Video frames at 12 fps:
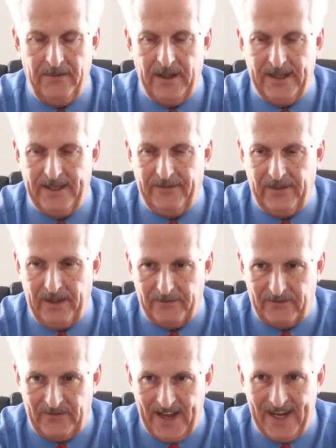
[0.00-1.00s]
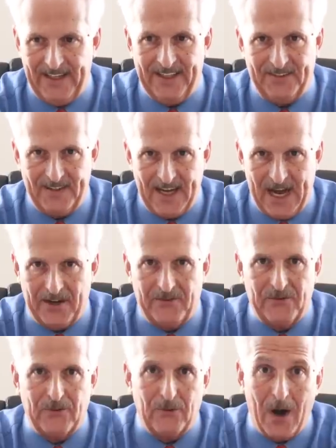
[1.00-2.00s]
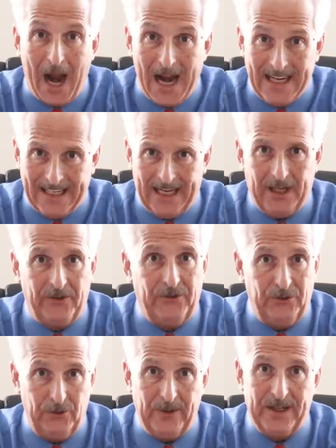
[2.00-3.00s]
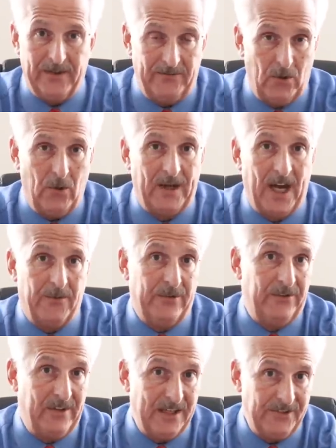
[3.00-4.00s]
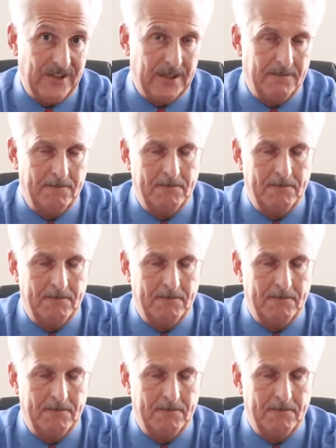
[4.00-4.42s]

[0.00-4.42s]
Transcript: that he, the Fed is not trying to invoke a recession